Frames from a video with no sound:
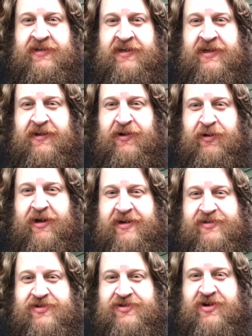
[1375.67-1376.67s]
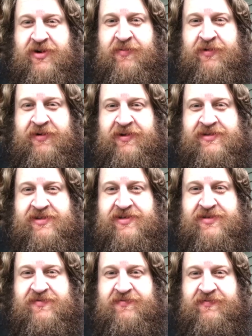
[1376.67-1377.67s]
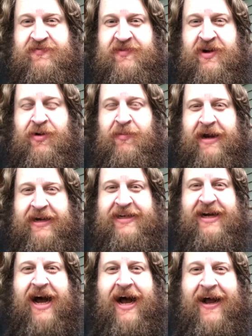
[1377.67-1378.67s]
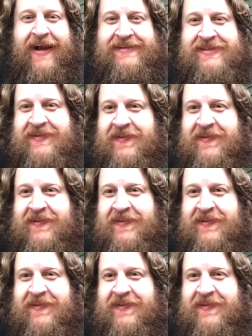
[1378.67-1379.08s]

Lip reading: Hello, ladies and gentlemen. This is... Oh, my God.